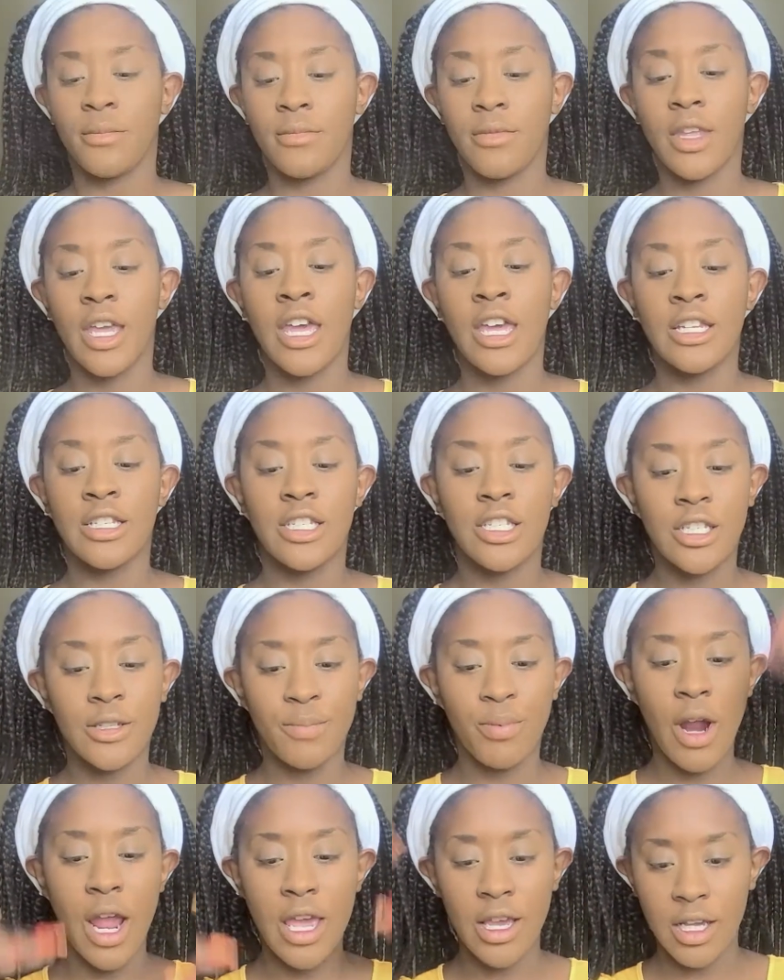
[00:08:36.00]
and
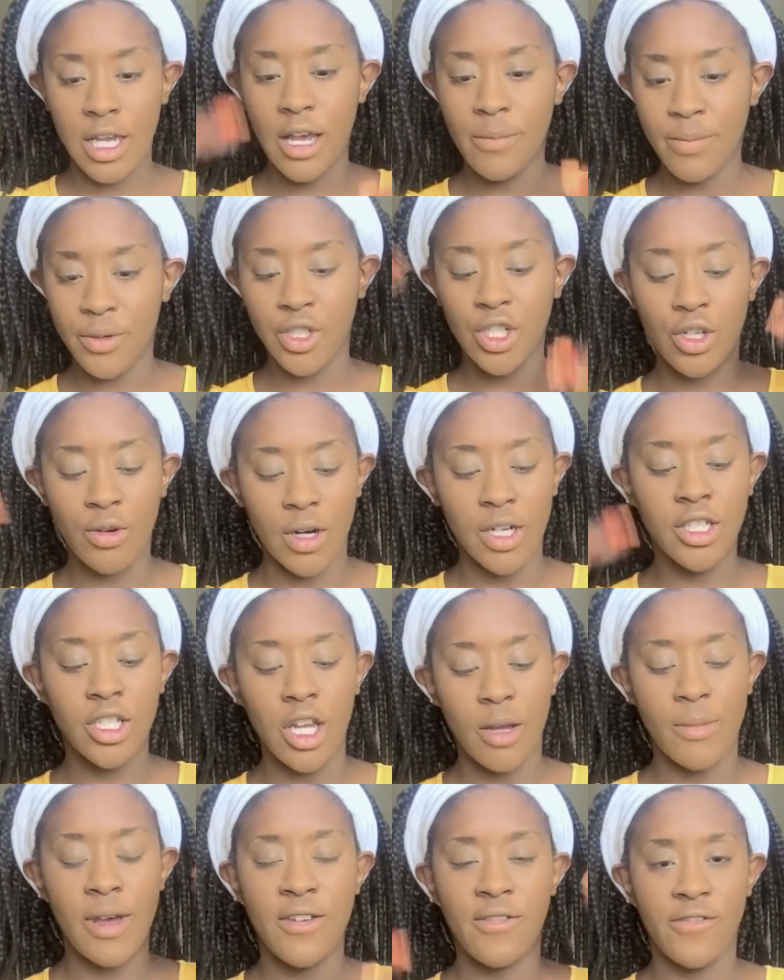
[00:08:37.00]
spray a couple squirts
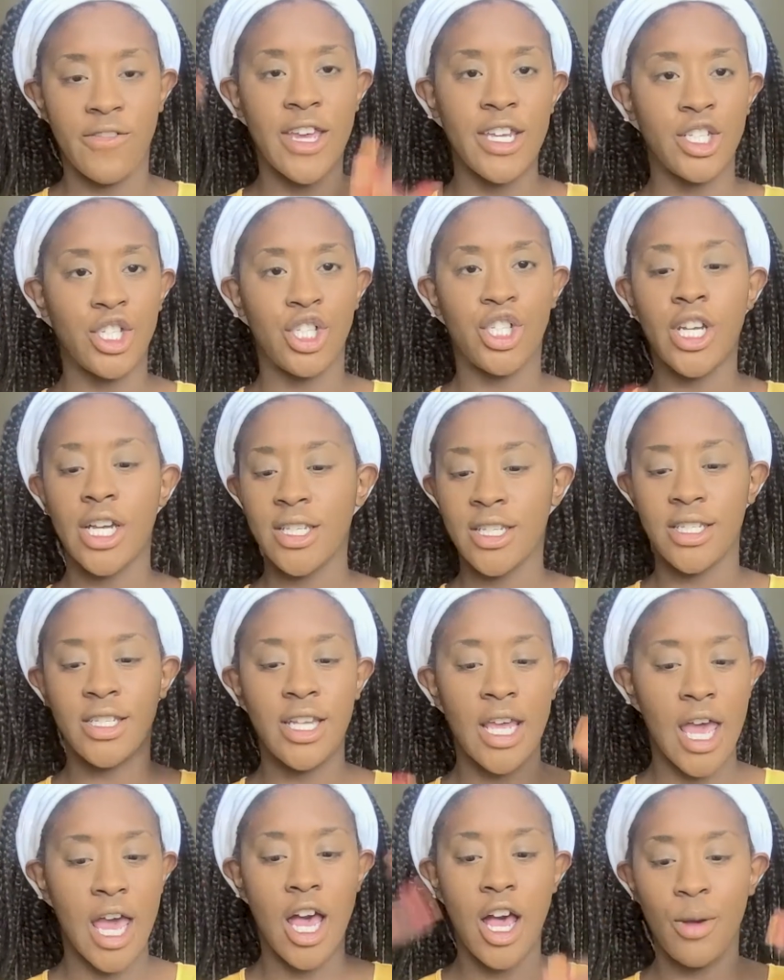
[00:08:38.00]
on my face, just to
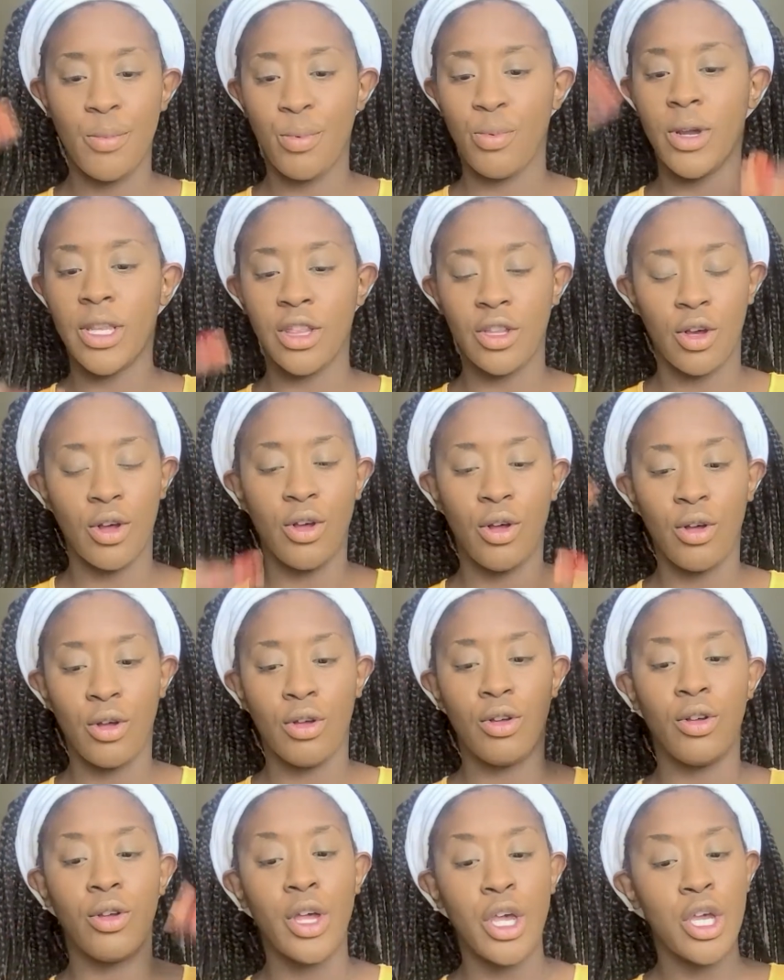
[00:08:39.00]
help with the
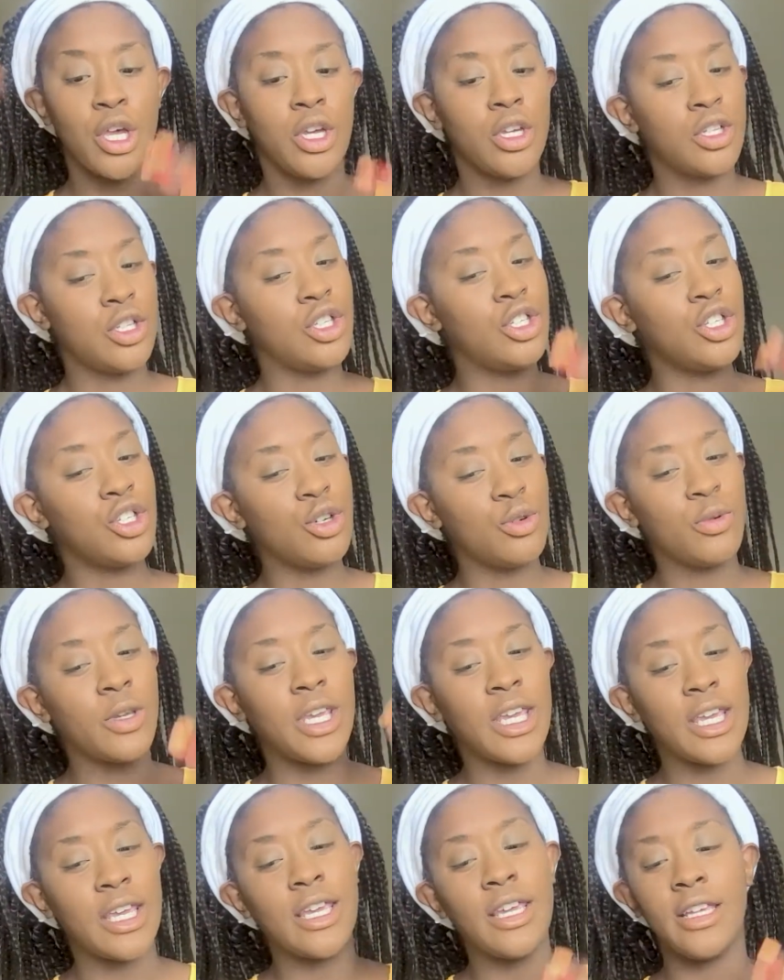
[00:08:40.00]
whole
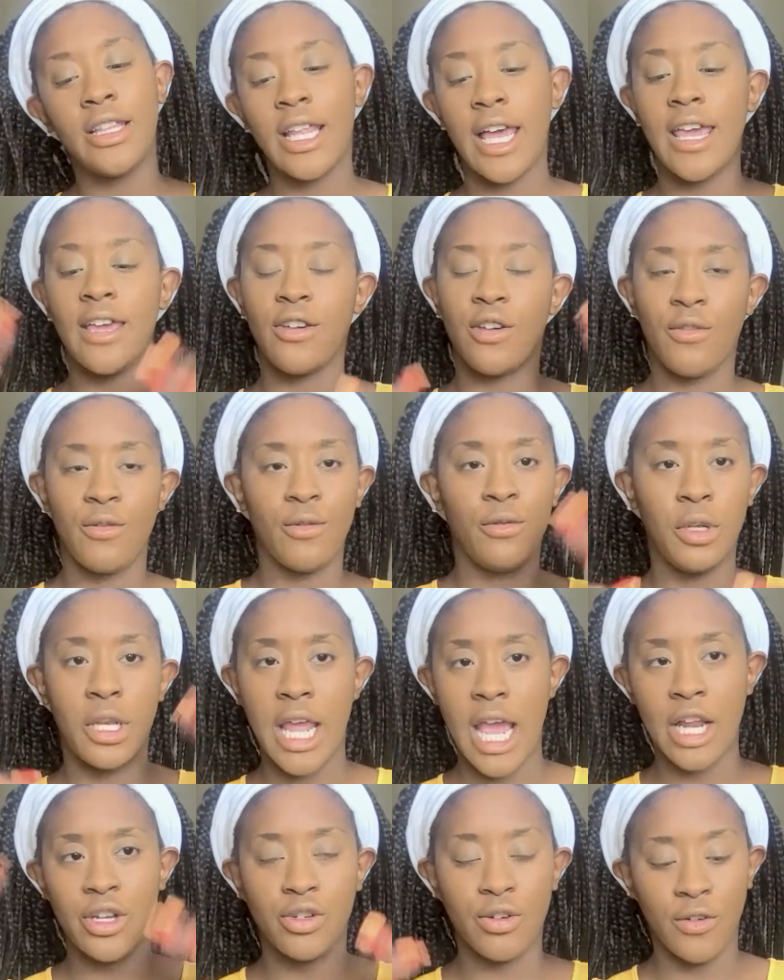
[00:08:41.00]
dewy, like
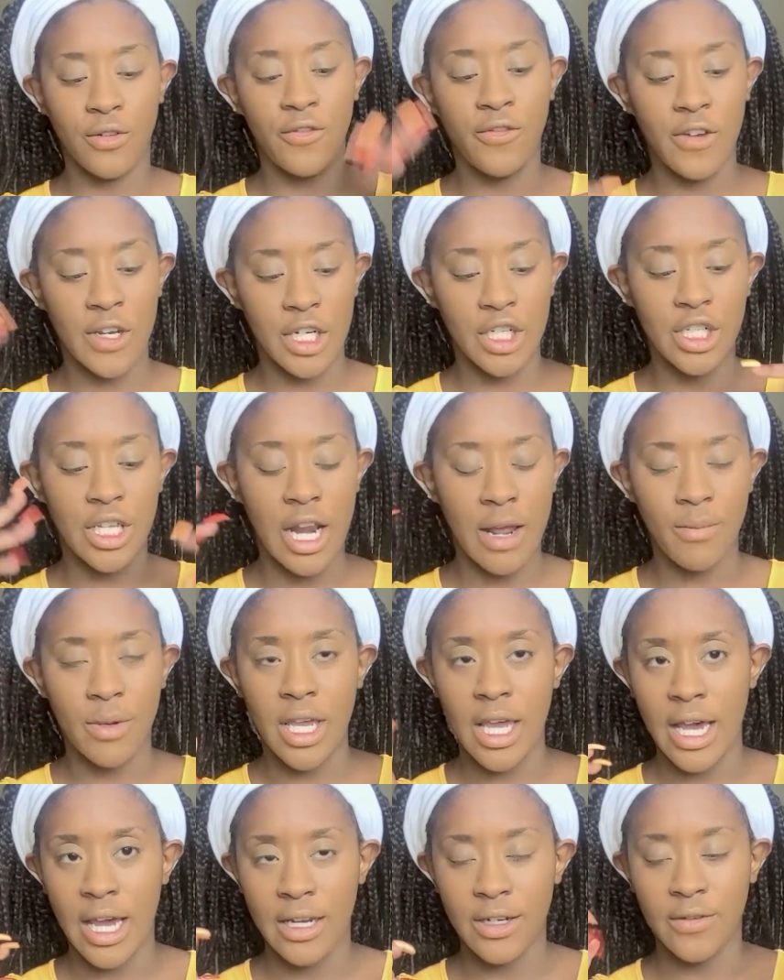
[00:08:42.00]
natural finish that I'm
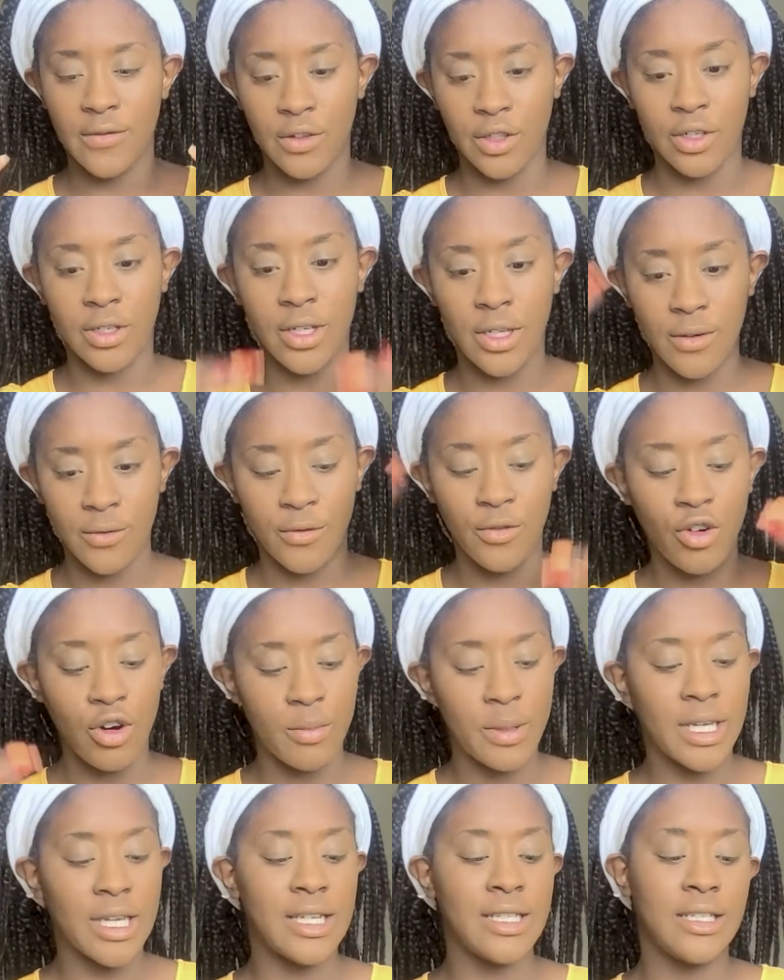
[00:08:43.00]
kind of looking for,
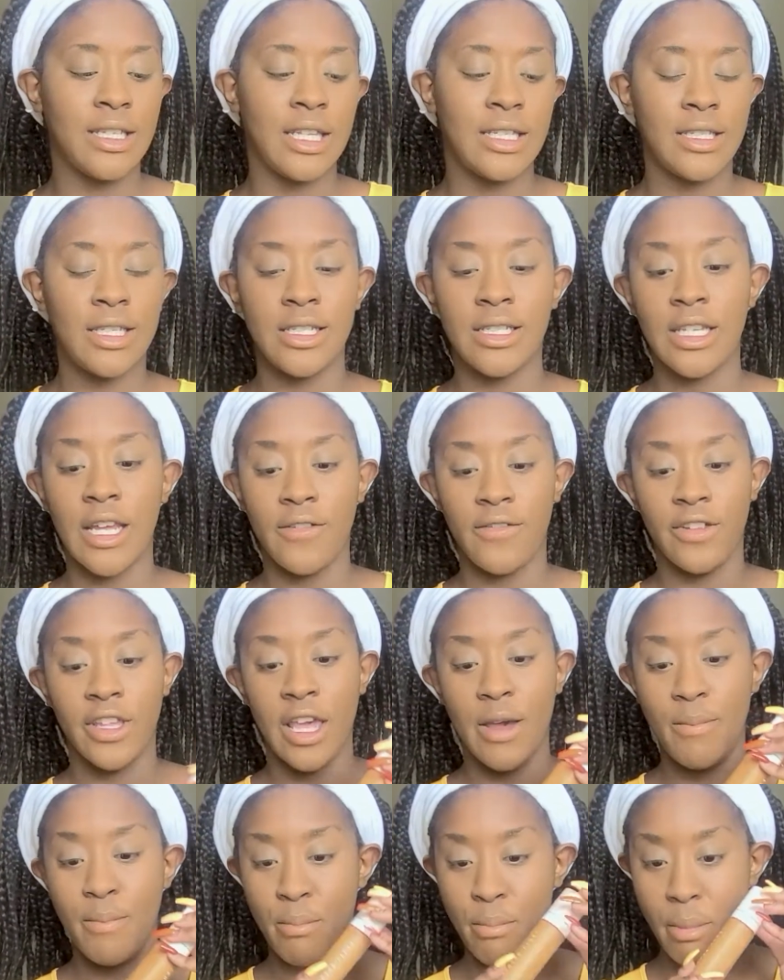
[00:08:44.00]
because this is definitely
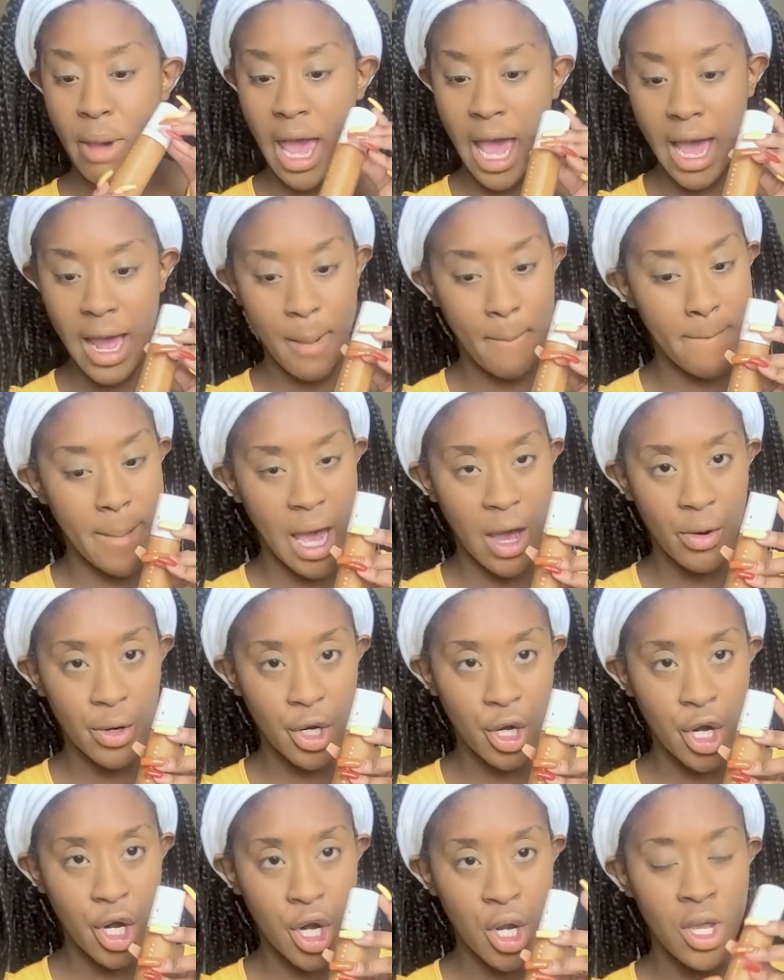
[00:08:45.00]
a matte
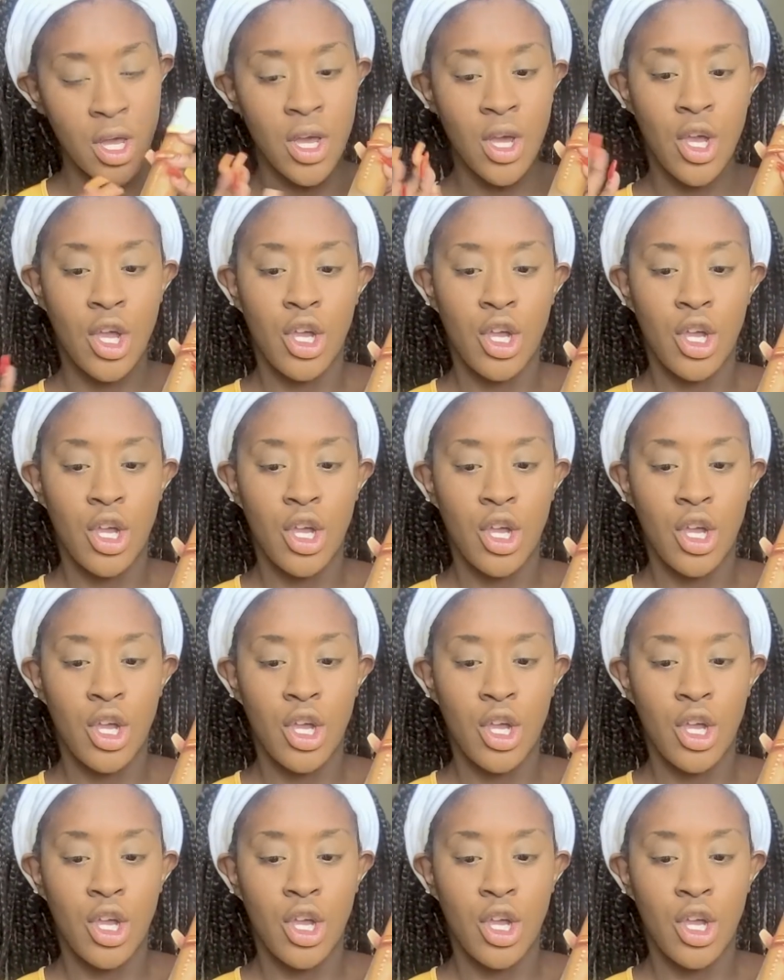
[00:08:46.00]
powder,